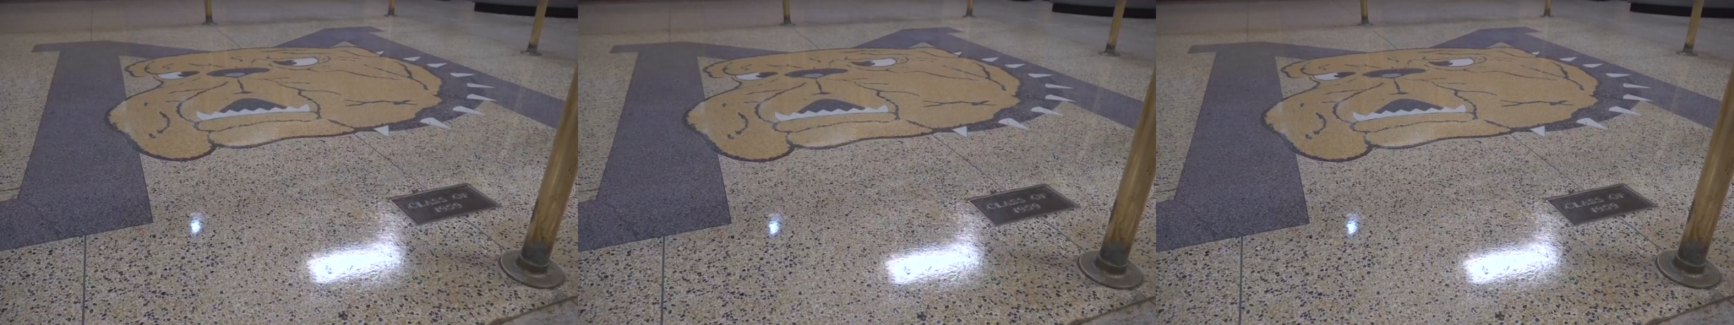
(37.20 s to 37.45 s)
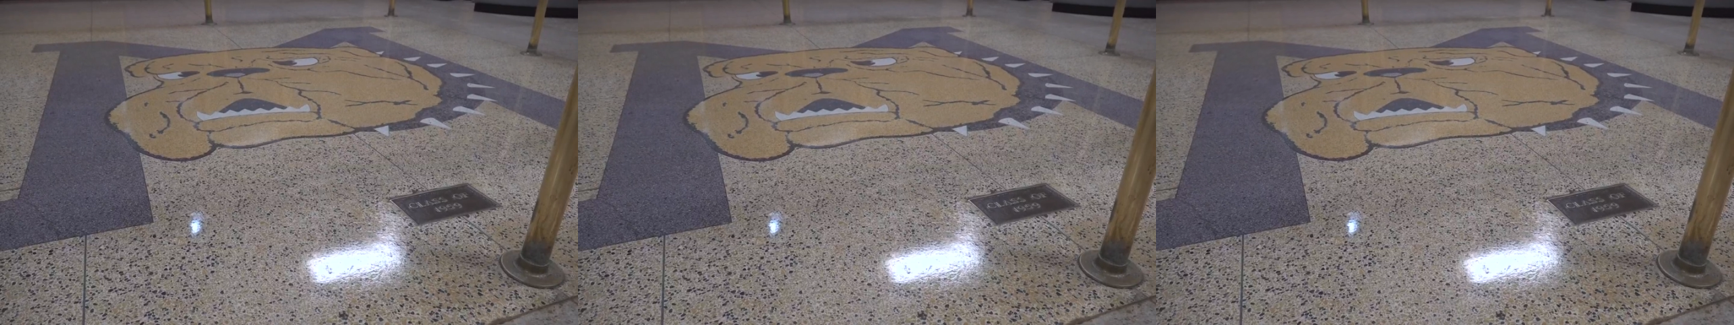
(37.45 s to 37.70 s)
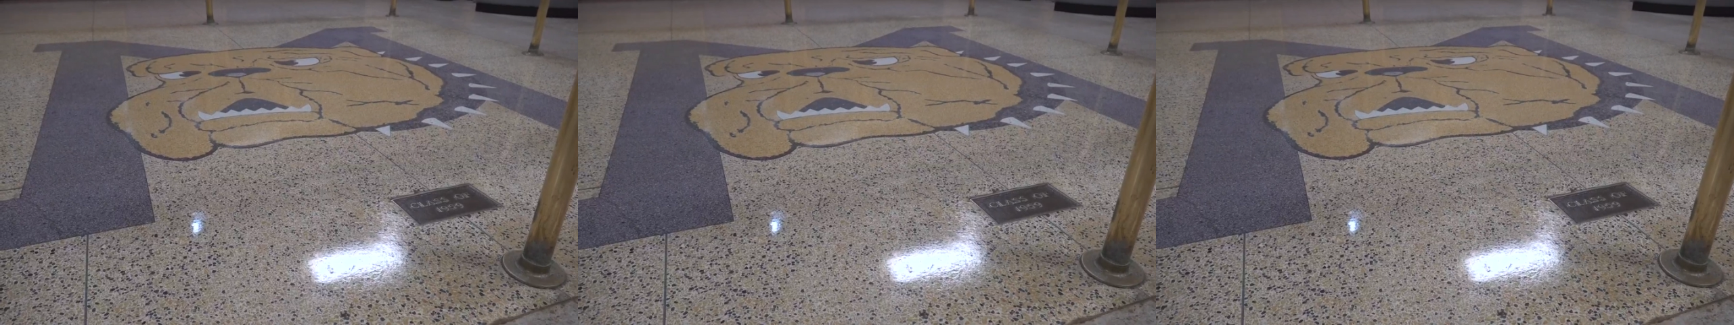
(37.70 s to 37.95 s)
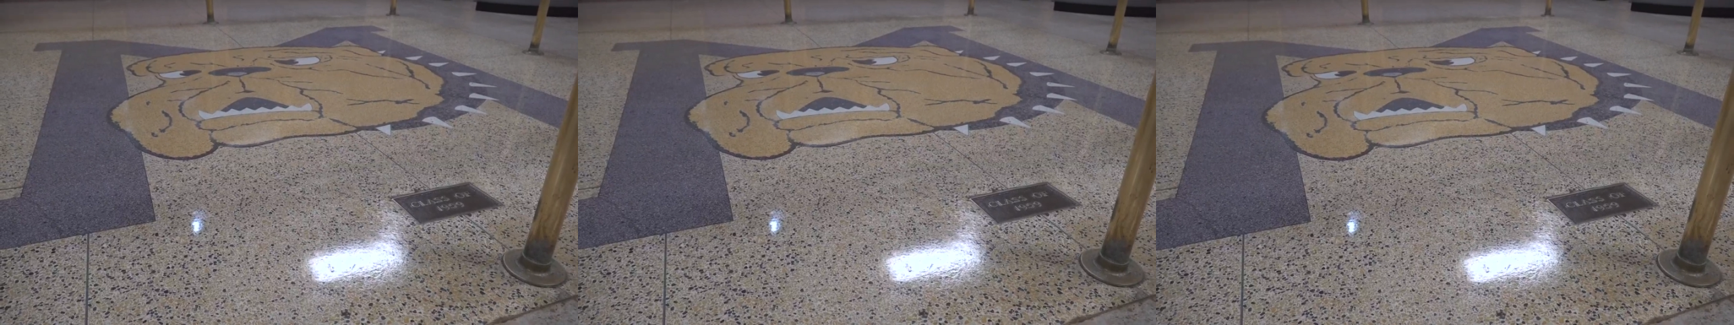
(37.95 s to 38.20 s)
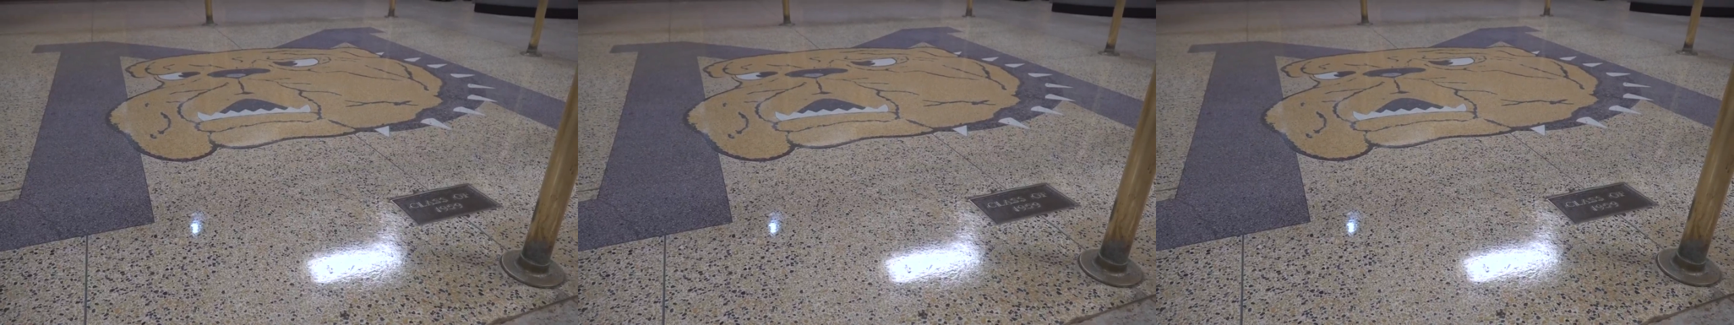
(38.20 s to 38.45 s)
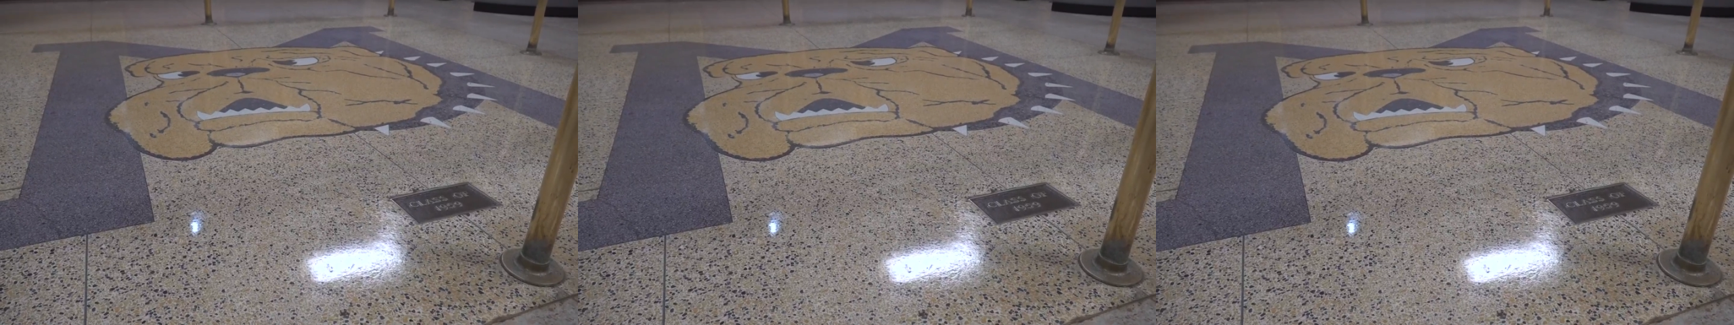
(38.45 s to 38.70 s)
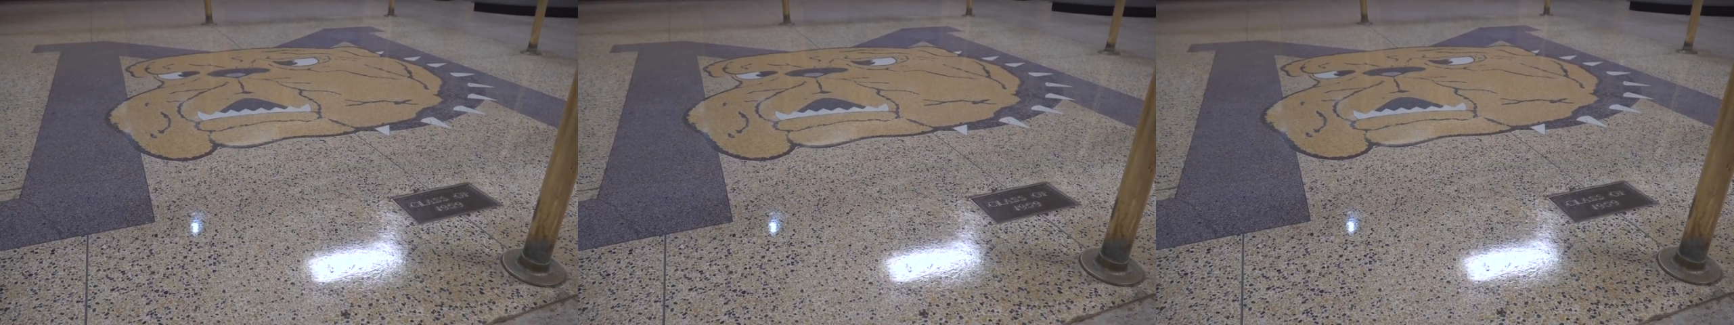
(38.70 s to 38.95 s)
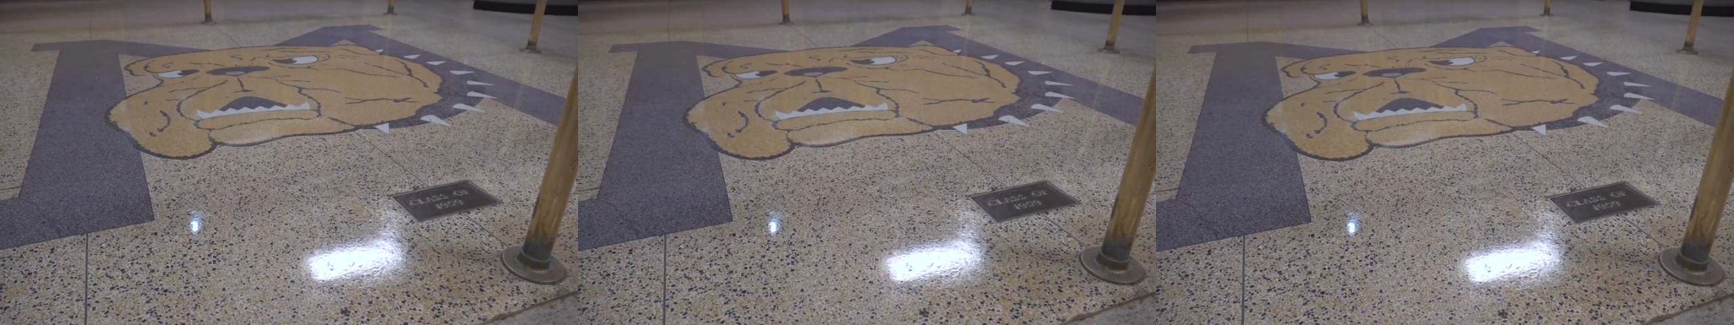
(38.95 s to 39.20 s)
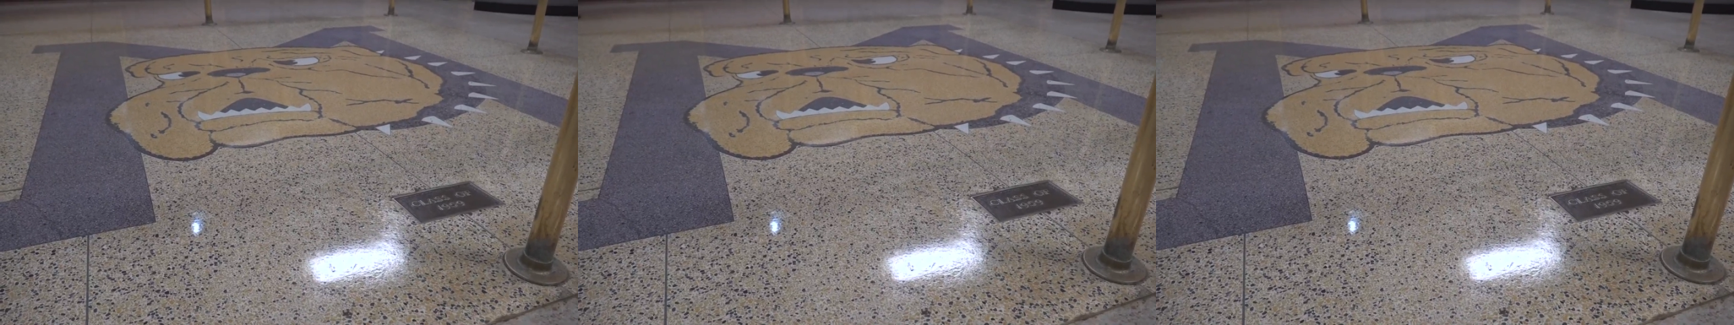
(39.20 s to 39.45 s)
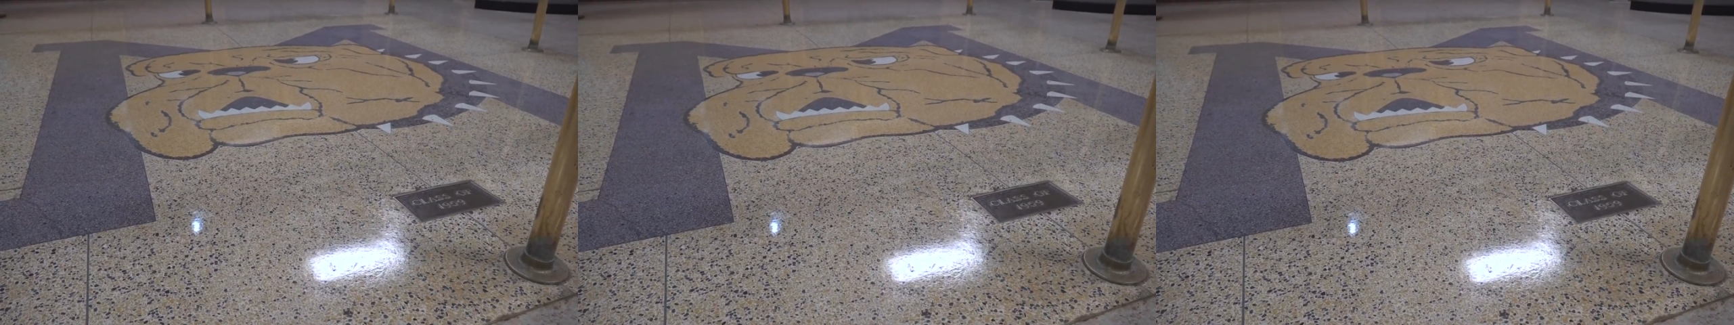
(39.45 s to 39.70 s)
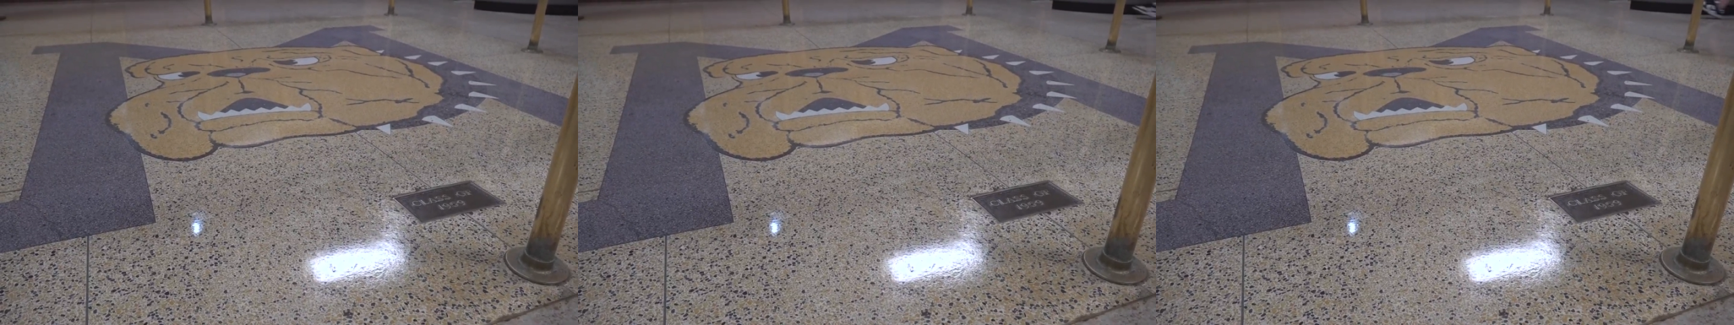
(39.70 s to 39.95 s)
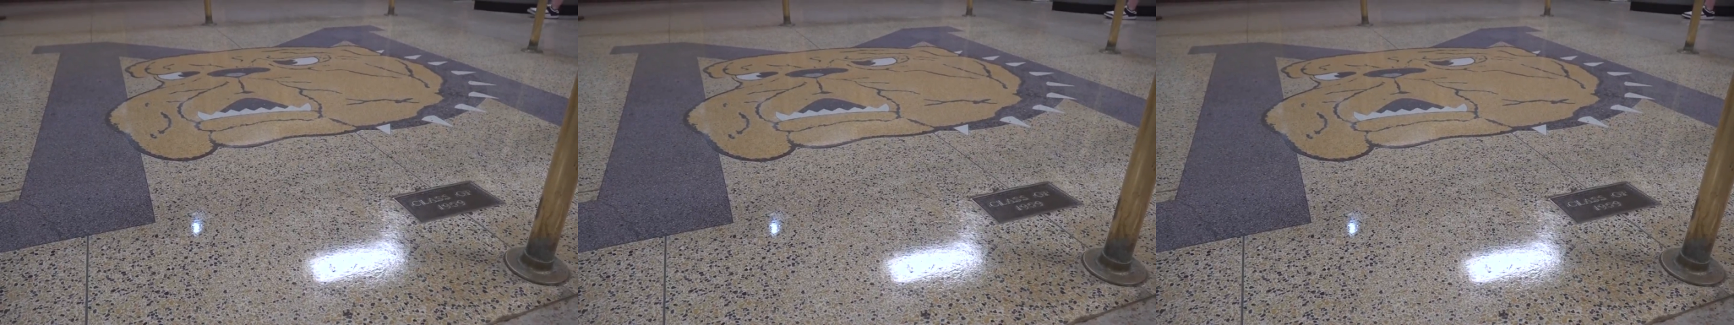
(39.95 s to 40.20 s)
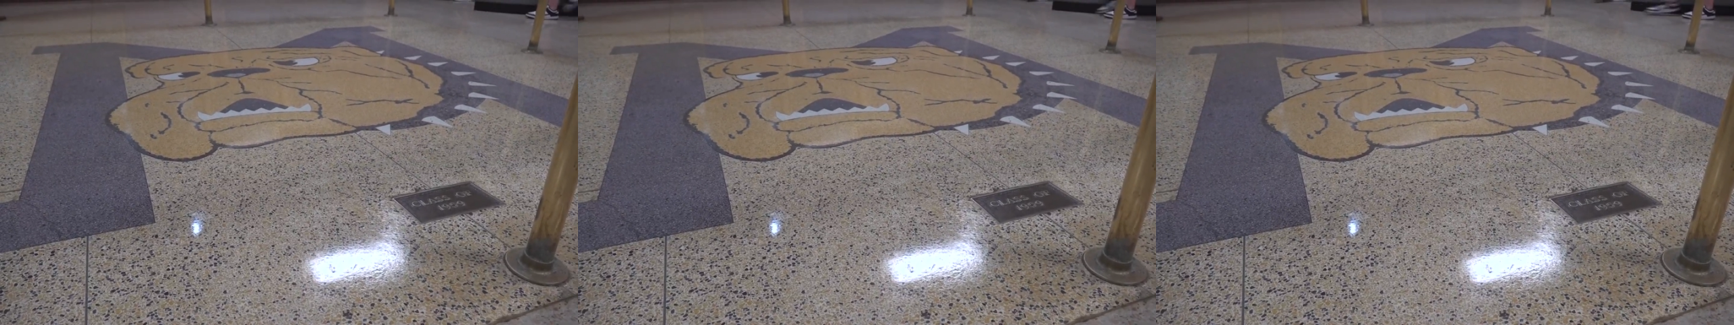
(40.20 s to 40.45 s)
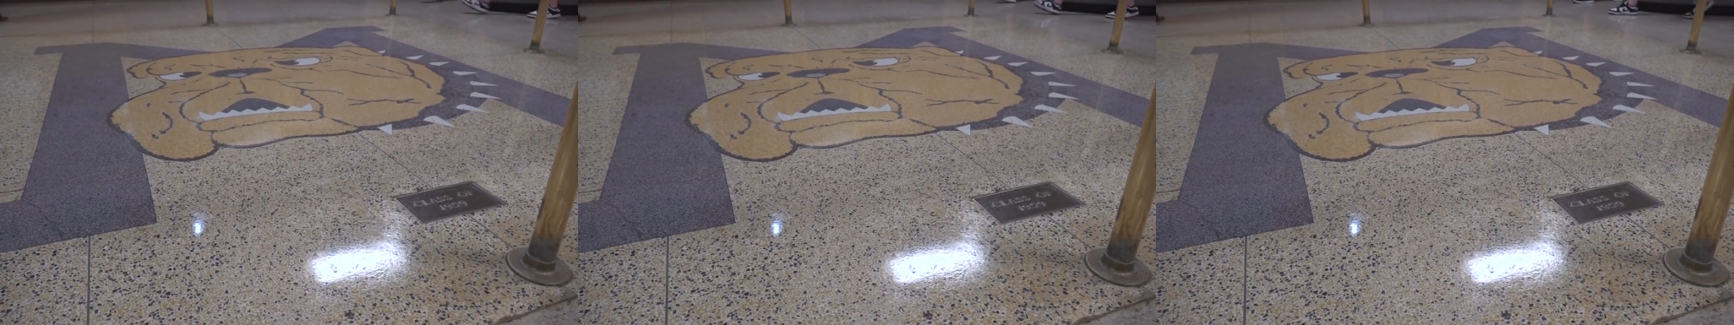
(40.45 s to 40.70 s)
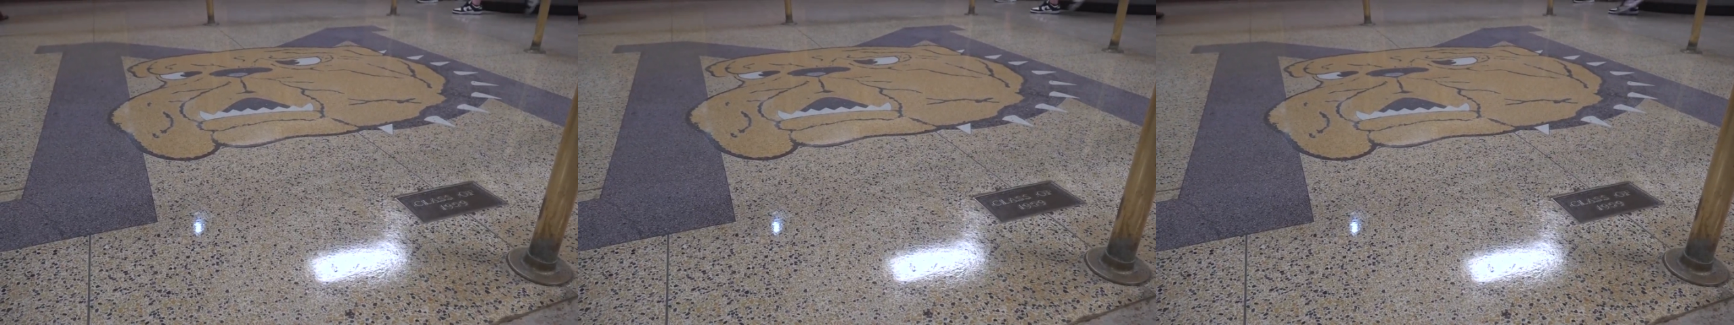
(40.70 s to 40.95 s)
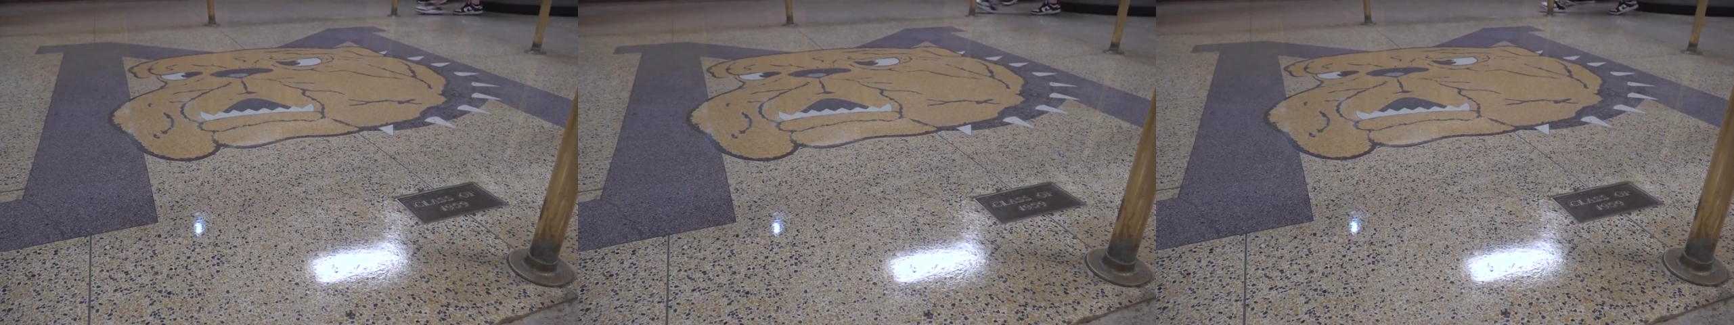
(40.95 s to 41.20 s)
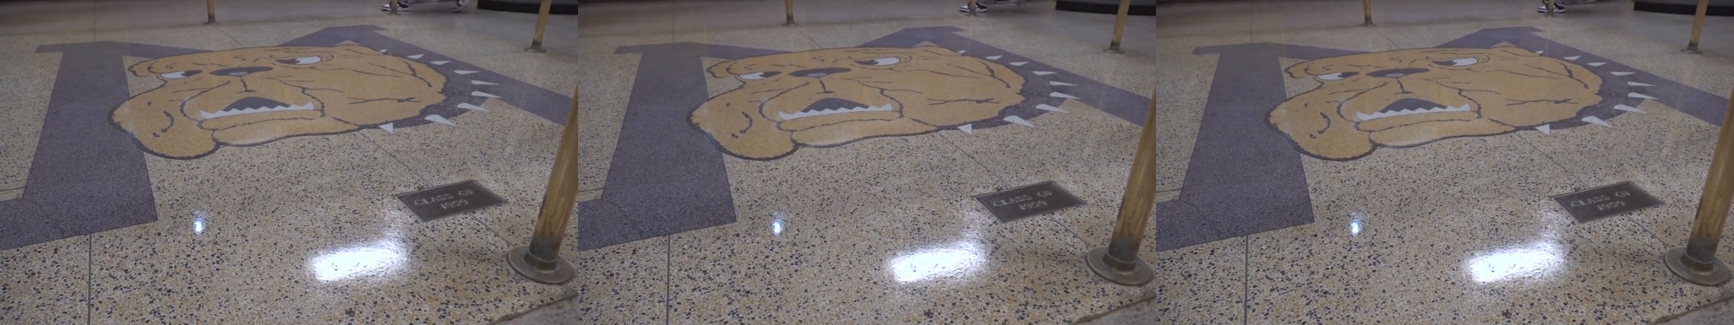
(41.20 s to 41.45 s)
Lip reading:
(no speaker visible)